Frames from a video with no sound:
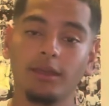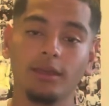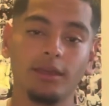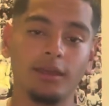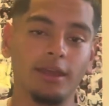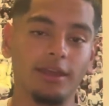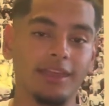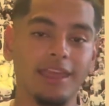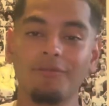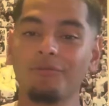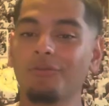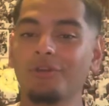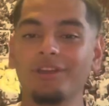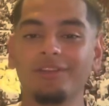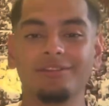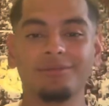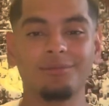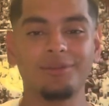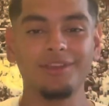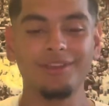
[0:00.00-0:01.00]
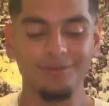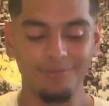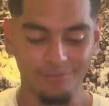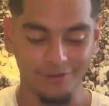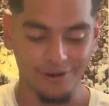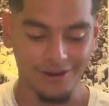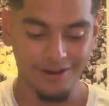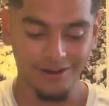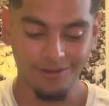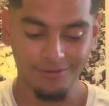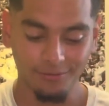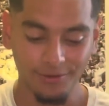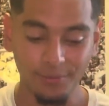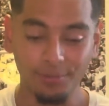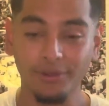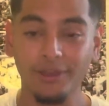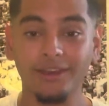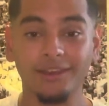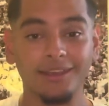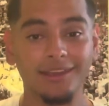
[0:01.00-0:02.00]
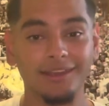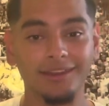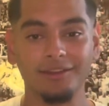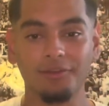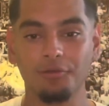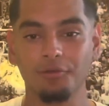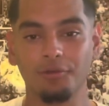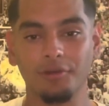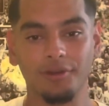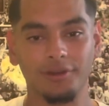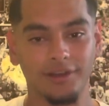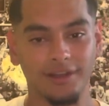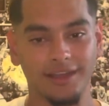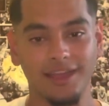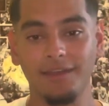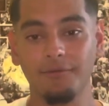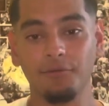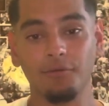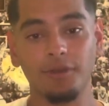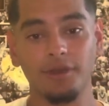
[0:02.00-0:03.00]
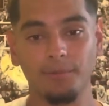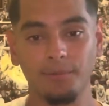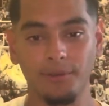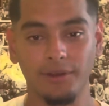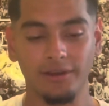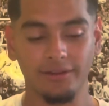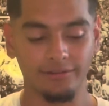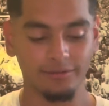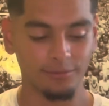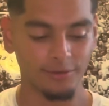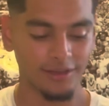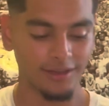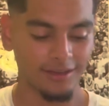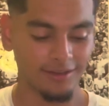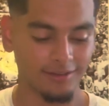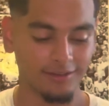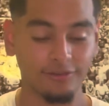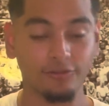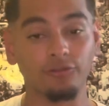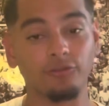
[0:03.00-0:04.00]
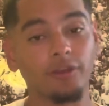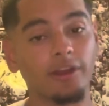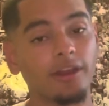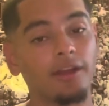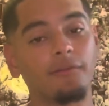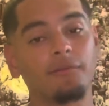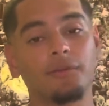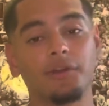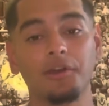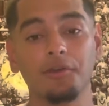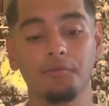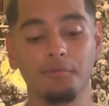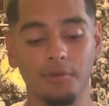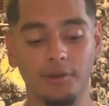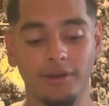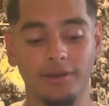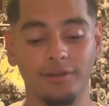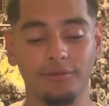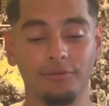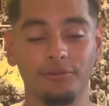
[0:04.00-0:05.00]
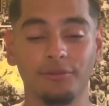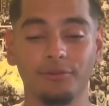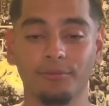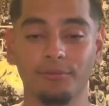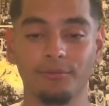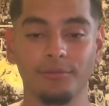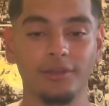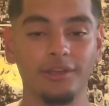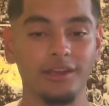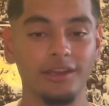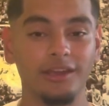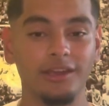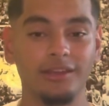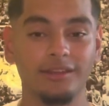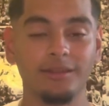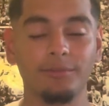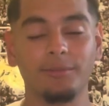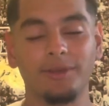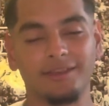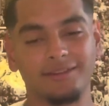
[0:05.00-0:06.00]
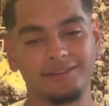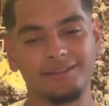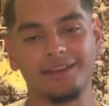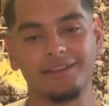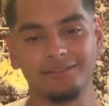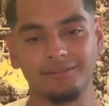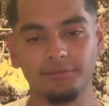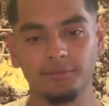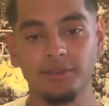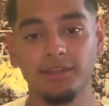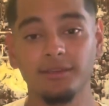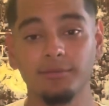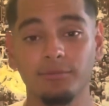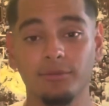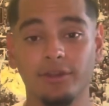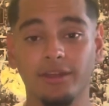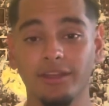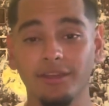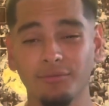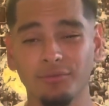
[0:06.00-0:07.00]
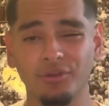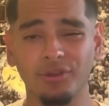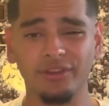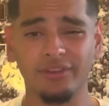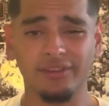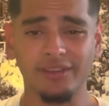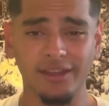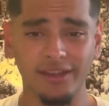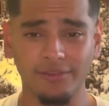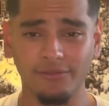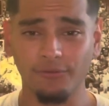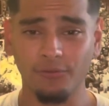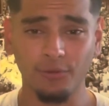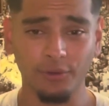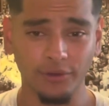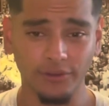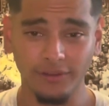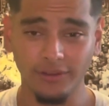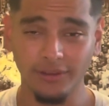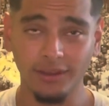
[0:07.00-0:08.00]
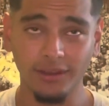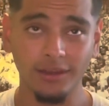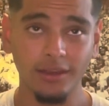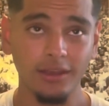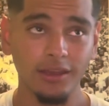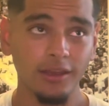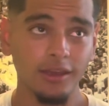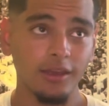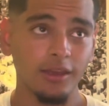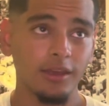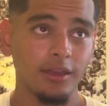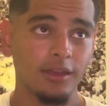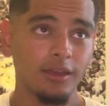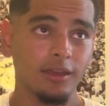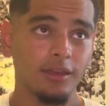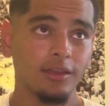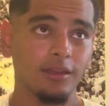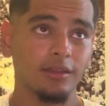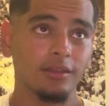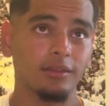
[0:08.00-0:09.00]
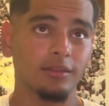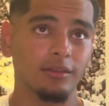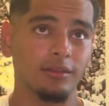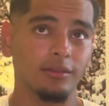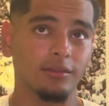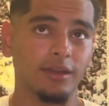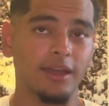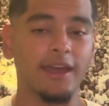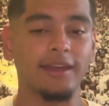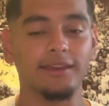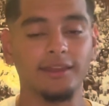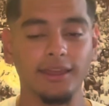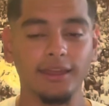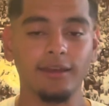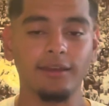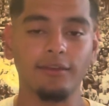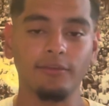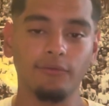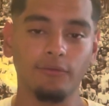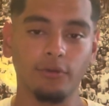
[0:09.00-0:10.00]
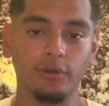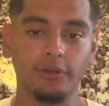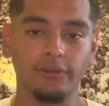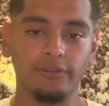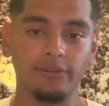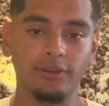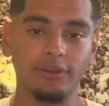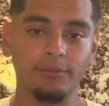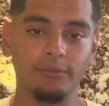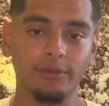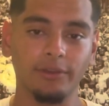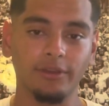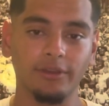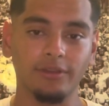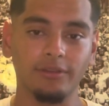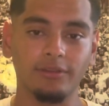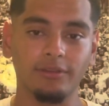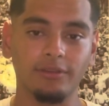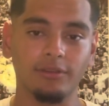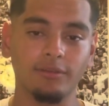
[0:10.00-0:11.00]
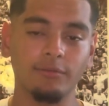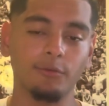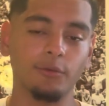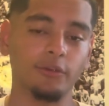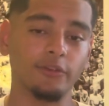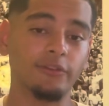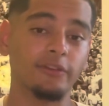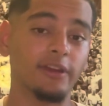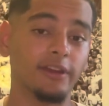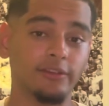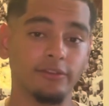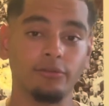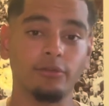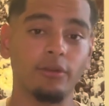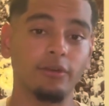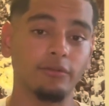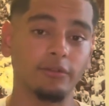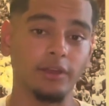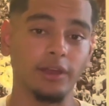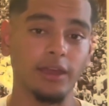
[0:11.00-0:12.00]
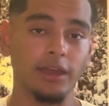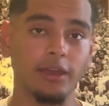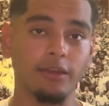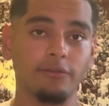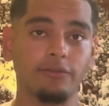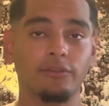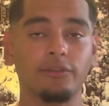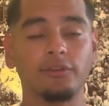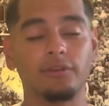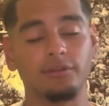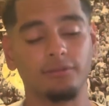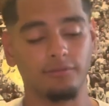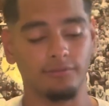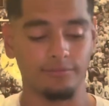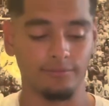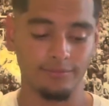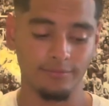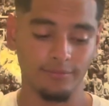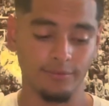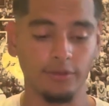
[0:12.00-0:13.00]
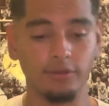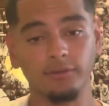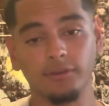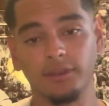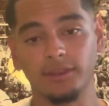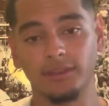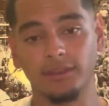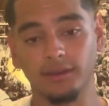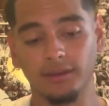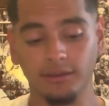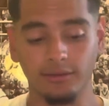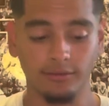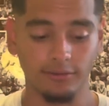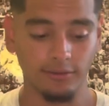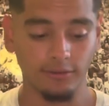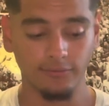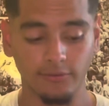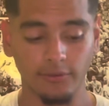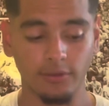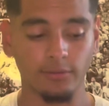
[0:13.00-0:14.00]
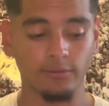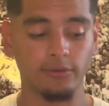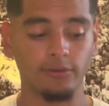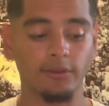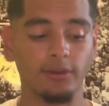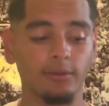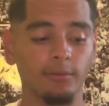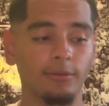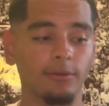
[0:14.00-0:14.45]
I gave away some heat, bruh. We played King of the Court and I gave away a pair of some kicks straight off GOAT, bruh. knew some, the man's got some heat, bruh. He wore a size 14. I had to get it in 14 because he wore a size 12 and a half, so you get the deal. You what I'm saying?